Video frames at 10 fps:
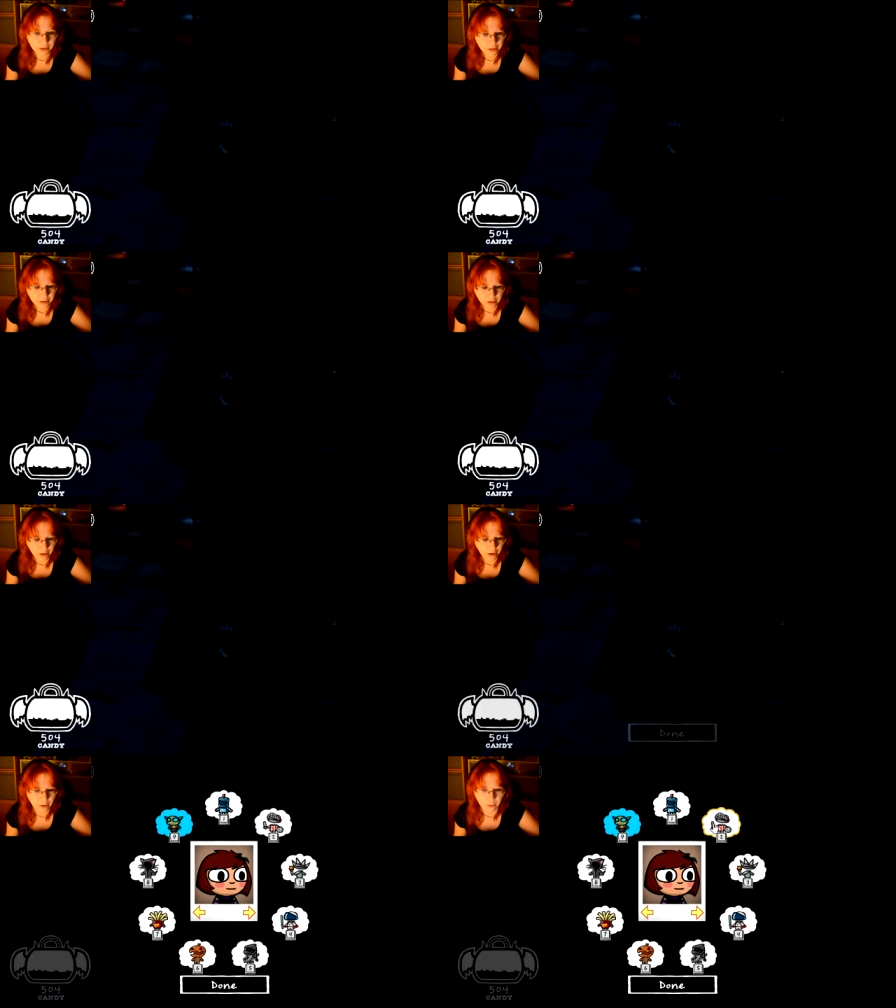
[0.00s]

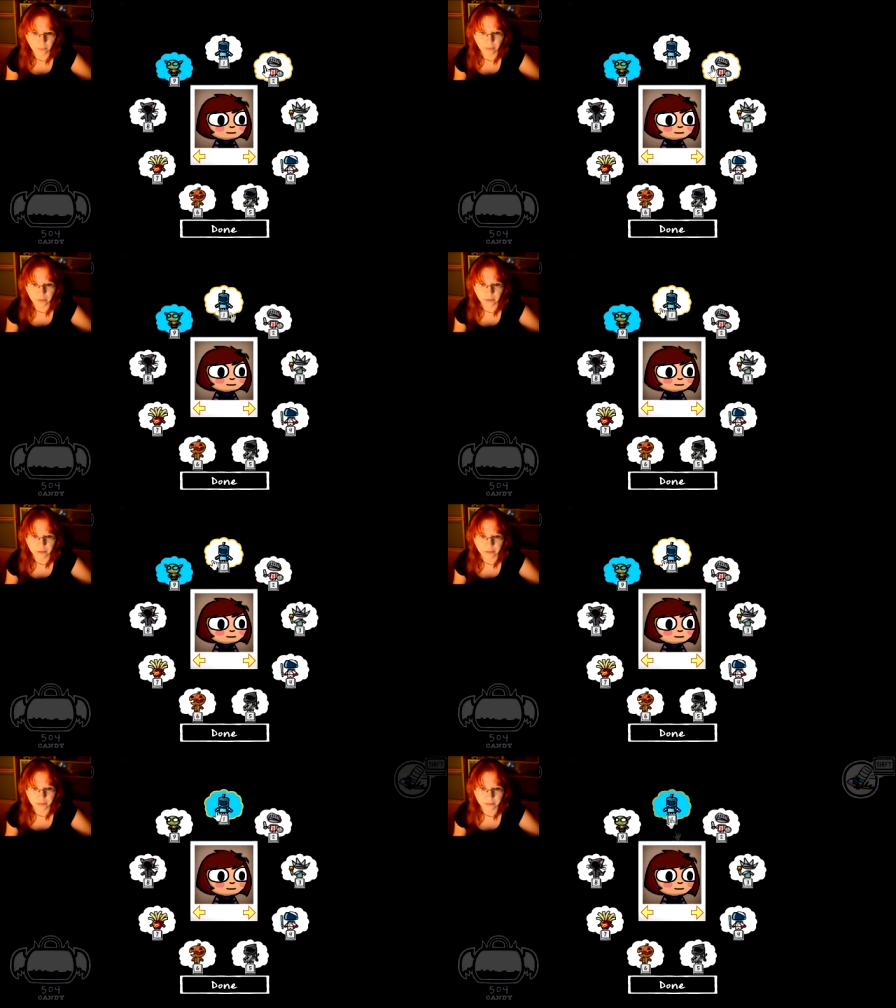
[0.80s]
no,
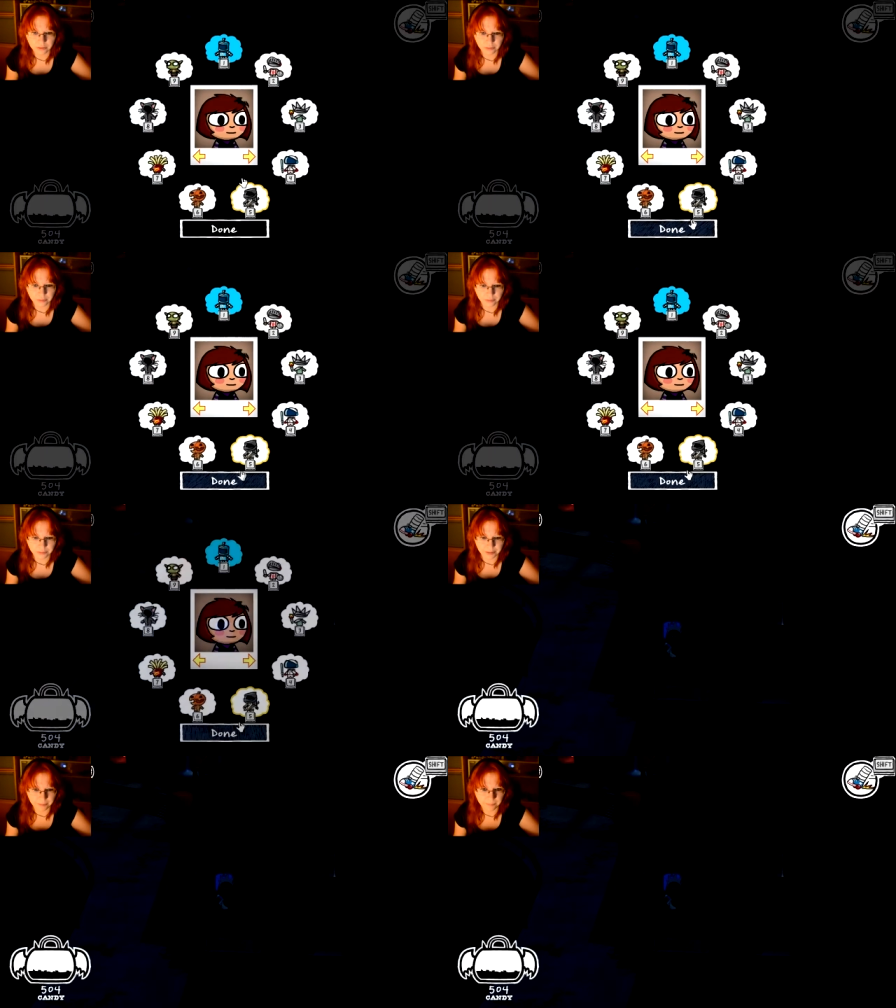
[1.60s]
no.
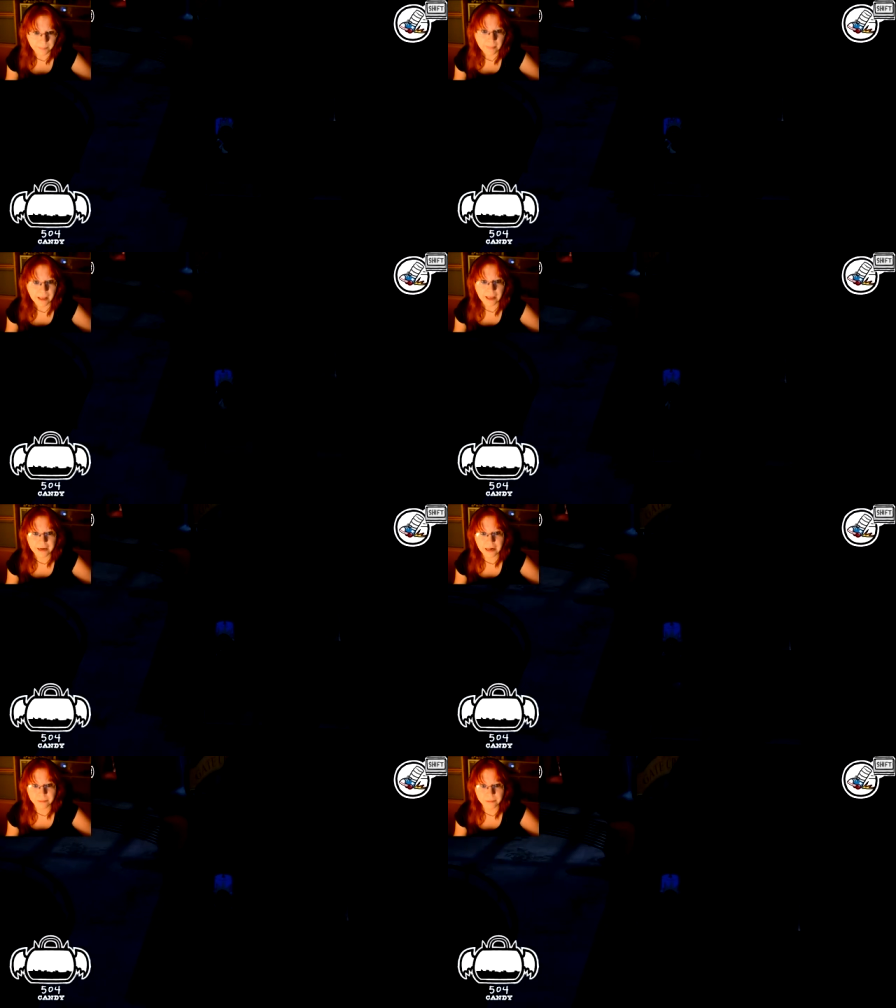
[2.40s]
Okay. And
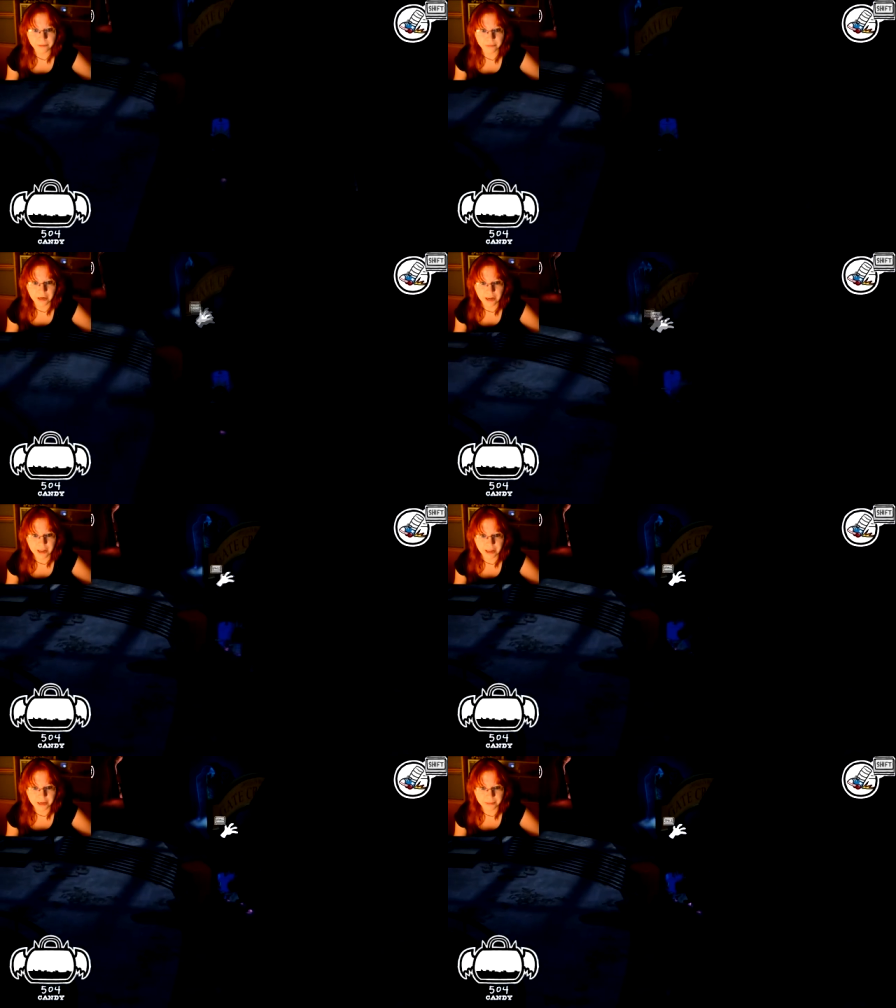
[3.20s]
I'll be
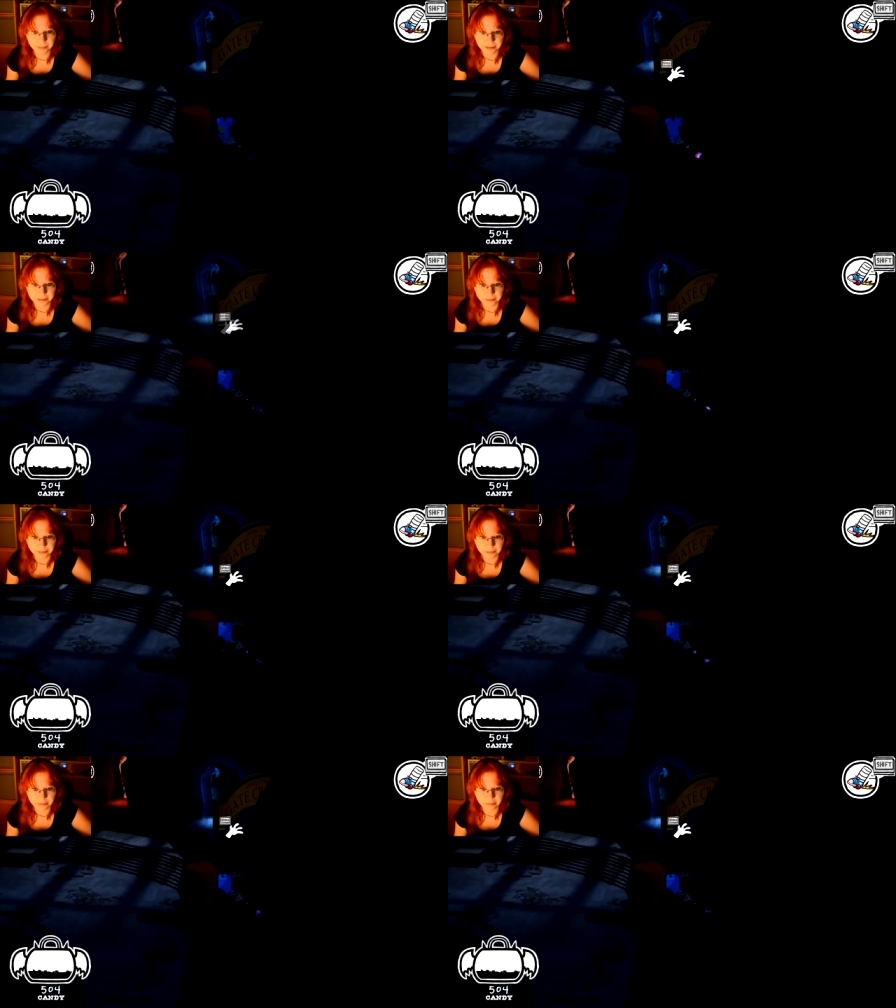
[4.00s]
right back.
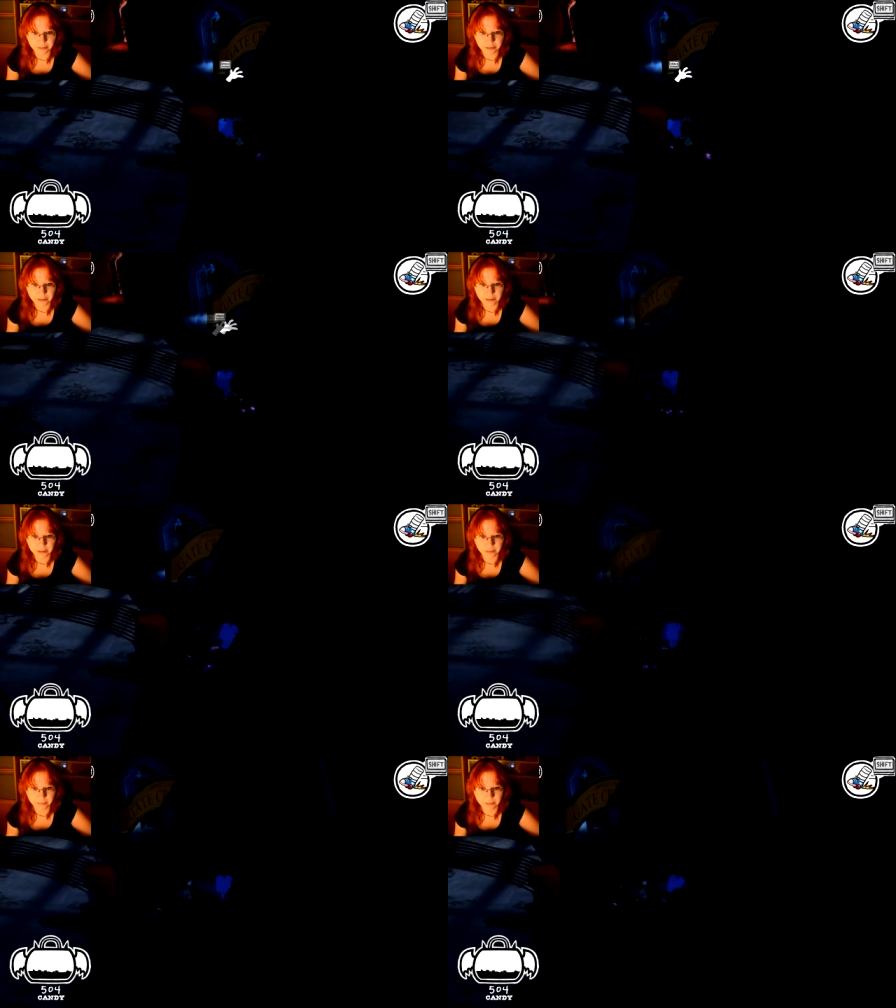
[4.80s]

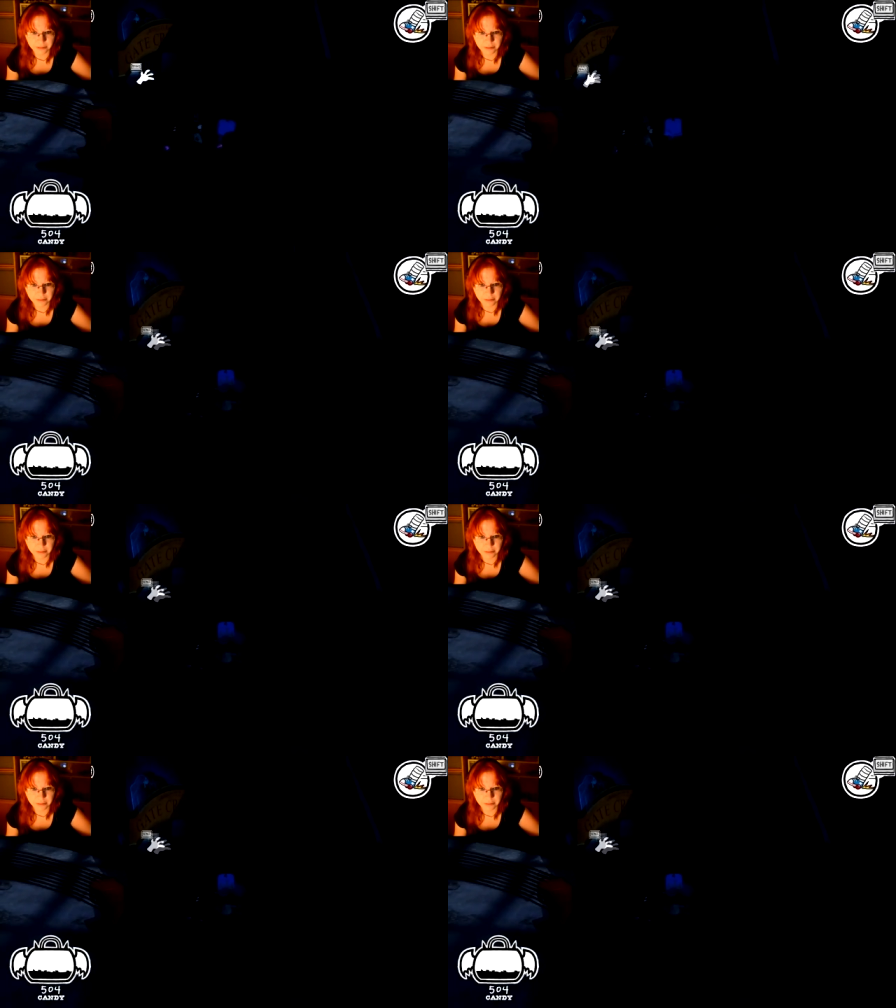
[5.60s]
Right back.